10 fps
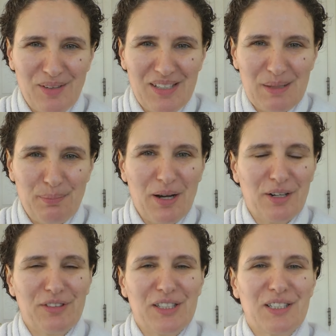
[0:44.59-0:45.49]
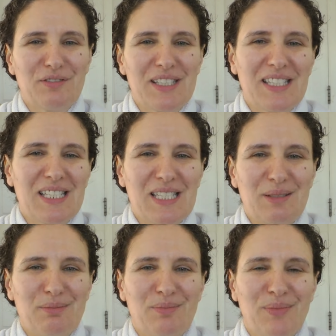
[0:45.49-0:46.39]
It's the part of the nervous
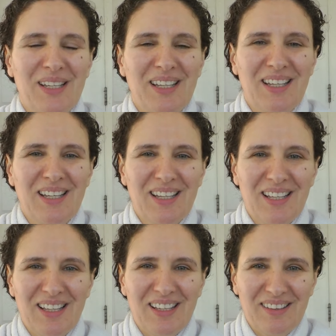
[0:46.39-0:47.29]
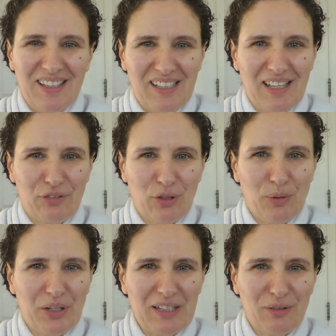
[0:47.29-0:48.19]
system that allows our
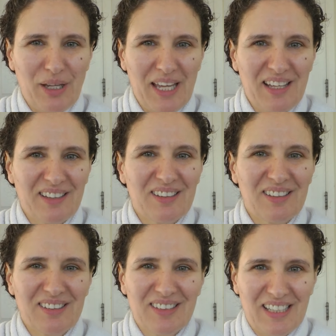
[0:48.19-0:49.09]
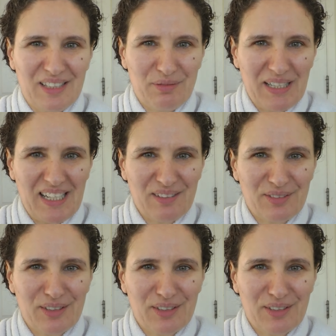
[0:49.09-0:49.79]
body to heal and recover